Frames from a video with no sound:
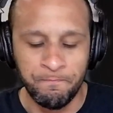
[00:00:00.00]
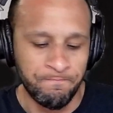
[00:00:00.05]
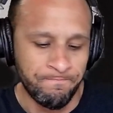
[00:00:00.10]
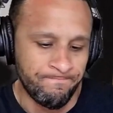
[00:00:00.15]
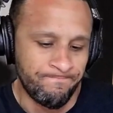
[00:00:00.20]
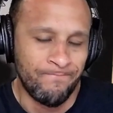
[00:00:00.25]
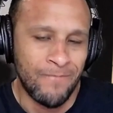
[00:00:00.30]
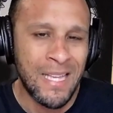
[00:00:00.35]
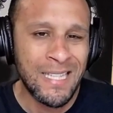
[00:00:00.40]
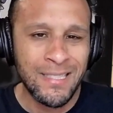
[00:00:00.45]

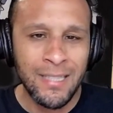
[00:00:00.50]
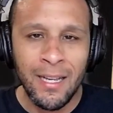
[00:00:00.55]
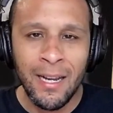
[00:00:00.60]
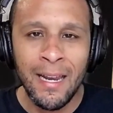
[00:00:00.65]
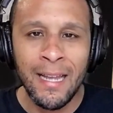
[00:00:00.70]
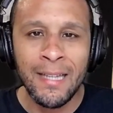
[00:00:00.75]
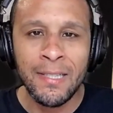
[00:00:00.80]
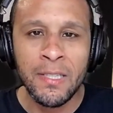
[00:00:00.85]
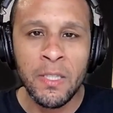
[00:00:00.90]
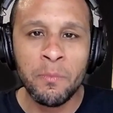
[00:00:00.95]
That's the
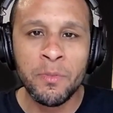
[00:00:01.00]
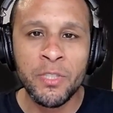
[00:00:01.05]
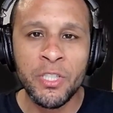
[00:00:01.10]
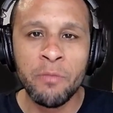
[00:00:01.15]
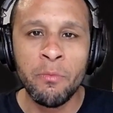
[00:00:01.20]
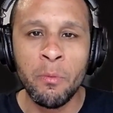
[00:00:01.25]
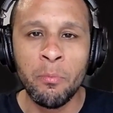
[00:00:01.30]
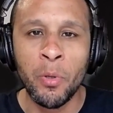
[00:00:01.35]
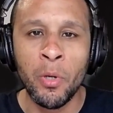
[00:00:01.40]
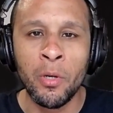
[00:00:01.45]
classic
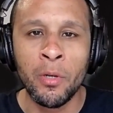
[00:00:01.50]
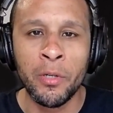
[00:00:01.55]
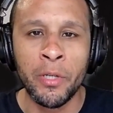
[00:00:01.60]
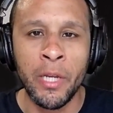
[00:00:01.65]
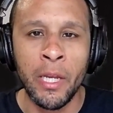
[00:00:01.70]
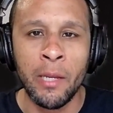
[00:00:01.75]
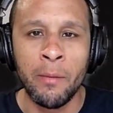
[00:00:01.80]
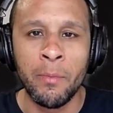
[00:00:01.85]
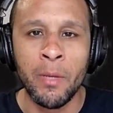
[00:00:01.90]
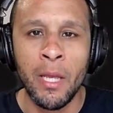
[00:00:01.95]
Jimmy Butler
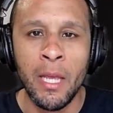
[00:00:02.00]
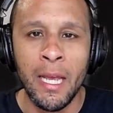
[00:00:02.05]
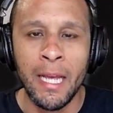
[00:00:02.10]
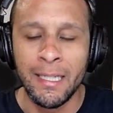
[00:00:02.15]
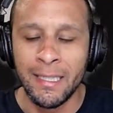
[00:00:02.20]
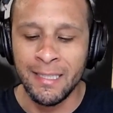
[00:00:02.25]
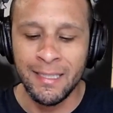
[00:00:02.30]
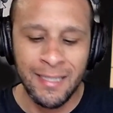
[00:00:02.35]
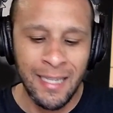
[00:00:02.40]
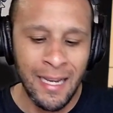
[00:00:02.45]
game. And
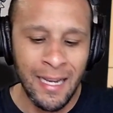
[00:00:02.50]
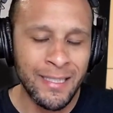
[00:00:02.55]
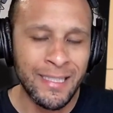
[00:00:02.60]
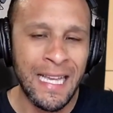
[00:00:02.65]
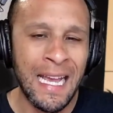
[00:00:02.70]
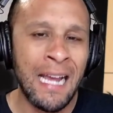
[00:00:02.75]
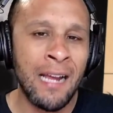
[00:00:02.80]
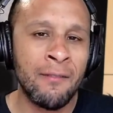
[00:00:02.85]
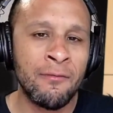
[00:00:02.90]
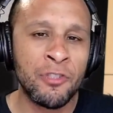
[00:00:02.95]
this guy is
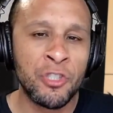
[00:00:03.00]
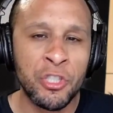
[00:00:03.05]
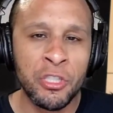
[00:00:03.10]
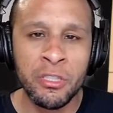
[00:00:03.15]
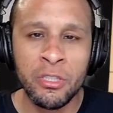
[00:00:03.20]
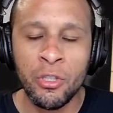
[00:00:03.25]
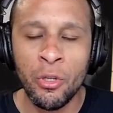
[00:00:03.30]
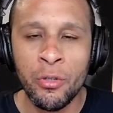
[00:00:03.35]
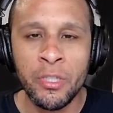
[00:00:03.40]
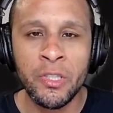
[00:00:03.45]
averaging
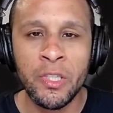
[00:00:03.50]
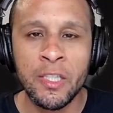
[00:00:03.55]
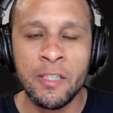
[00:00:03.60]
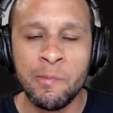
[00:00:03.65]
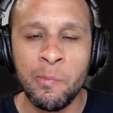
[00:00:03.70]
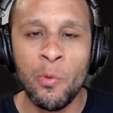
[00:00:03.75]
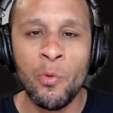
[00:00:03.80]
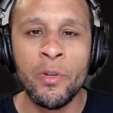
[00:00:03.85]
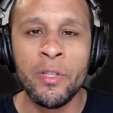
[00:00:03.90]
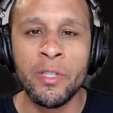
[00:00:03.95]
36
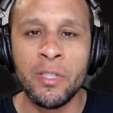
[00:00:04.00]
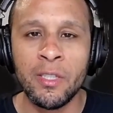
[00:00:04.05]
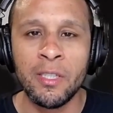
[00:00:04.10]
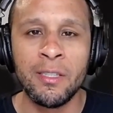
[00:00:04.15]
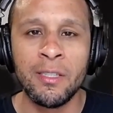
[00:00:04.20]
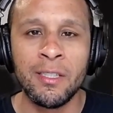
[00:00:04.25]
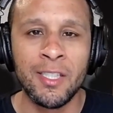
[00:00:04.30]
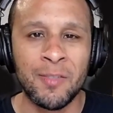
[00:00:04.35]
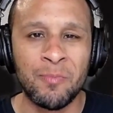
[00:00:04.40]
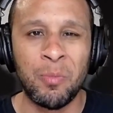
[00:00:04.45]
points in
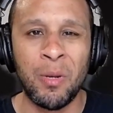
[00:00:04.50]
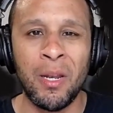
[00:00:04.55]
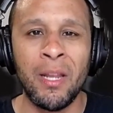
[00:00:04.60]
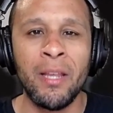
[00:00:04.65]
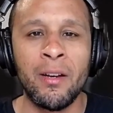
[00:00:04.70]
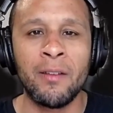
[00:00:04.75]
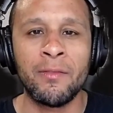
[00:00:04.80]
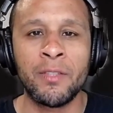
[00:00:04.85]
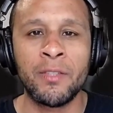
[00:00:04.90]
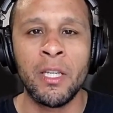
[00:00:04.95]
this
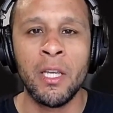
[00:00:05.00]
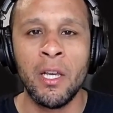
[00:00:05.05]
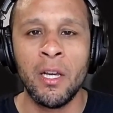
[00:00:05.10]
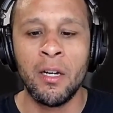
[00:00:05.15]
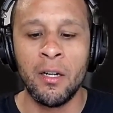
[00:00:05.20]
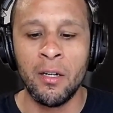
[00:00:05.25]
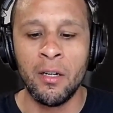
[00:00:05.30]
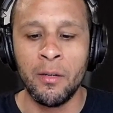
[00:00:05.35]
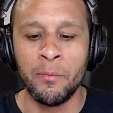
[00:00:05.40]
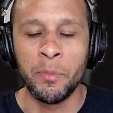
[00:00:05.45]
playoffs.
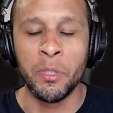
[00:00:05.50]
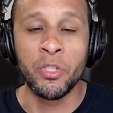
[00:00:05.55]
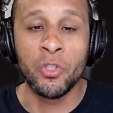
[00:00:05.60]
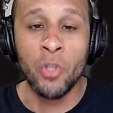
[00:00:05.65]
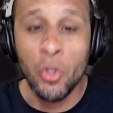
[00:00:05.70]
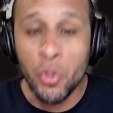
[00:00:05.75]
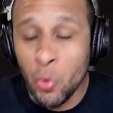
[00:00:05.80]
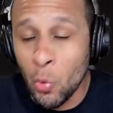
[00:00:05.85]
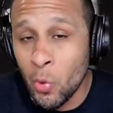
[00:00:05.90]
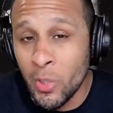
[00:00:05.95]
He's
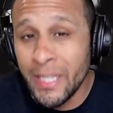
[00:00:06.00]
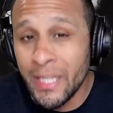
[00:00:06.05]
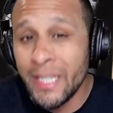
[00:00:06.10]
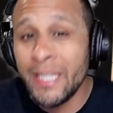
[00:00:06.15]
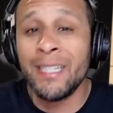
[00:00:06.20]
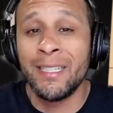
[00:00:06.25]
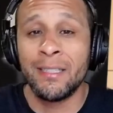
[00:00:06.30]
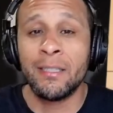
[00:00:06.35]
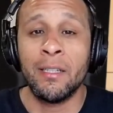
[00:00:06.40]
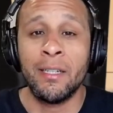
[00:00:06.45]
also
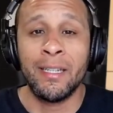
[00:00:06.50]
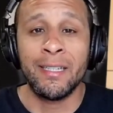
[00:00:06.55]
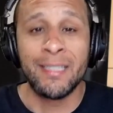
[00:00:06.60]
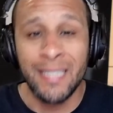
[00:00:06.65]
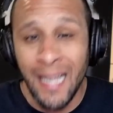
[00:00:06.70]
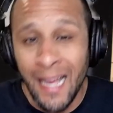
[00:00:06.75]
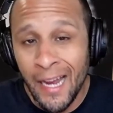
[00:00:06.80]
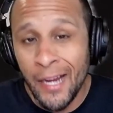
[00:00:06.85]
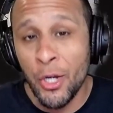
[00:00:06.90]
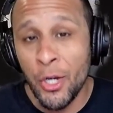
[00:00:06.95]
leading the
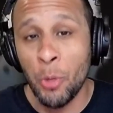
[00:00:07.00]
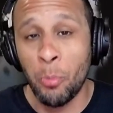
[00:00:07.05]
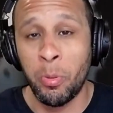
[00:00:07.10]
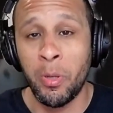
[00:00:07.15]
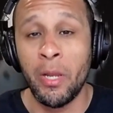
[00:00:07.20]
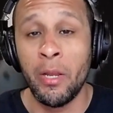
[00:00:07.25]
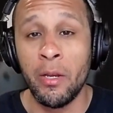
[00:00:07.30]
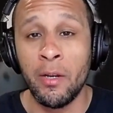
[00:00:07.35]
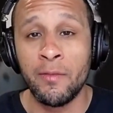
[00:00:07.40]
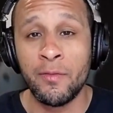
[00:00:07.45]
entire
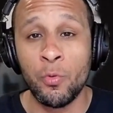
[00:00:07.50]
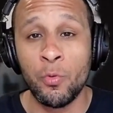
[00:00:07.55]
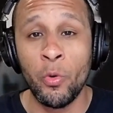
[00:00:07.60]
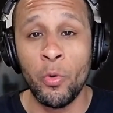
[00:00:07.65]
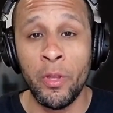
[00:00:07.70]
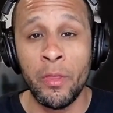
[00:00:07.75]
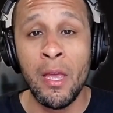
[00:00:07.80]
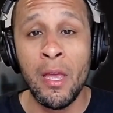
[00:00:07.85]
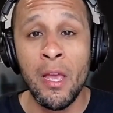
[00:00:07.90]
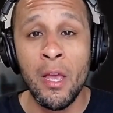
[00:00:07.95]
playoffs
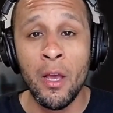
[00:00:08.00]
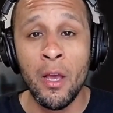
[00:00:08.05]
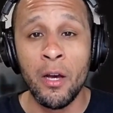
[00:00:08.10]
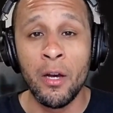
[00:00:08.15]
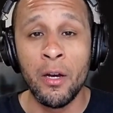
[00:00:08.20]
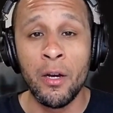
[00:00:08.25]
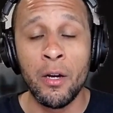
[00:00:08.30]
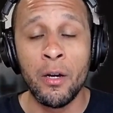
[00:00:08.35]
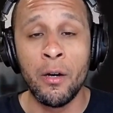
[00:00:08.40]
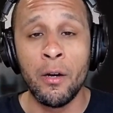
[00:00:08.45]
with
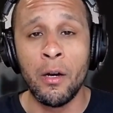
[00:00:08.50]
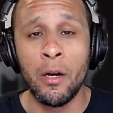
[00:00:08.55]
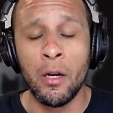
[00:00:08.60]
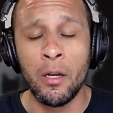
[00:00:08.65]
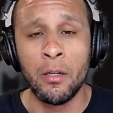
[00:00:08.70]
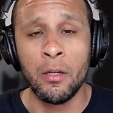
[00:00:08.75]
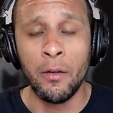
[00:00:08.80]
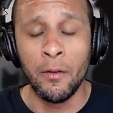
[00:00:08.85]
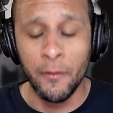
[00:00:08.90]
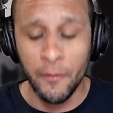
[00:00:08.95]

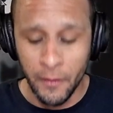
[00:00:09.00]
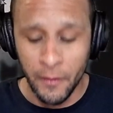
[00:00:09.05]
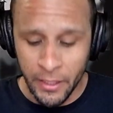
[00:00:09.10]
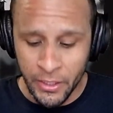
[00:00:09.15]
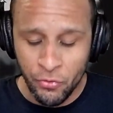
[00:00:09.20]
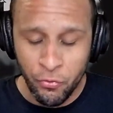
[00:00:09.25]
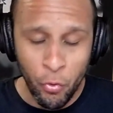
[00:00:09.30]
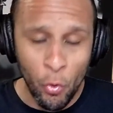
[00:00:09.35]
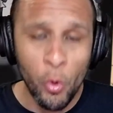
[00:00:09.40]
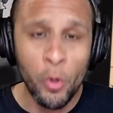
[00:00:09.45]

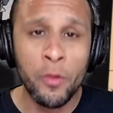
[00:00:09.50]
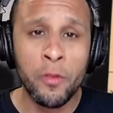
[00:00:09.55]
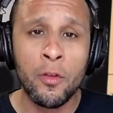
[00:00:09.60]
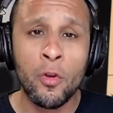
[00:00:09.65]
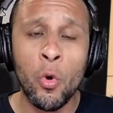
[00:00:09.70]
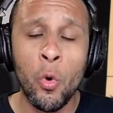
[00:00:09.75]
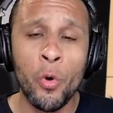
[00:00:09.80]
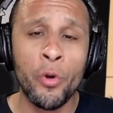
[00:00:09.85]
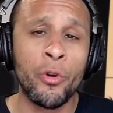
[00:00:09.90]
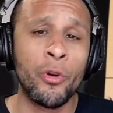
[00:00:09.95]
his fourth
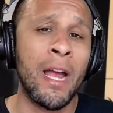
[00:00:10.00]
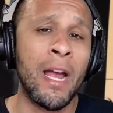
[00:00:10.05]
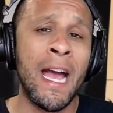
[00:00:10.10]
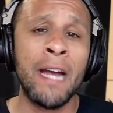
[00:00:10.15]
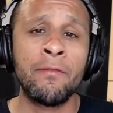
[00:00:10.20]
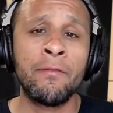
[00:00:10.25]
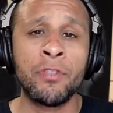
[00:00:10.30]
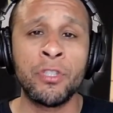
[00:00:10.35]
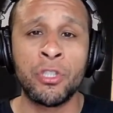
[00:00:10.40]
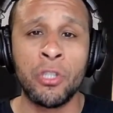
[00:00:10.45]
quarter
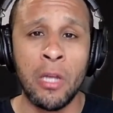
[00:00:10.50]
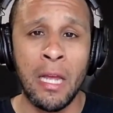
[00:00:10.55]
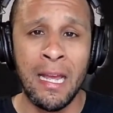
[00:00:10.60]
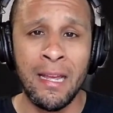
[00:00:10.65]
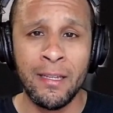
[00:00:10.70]
average.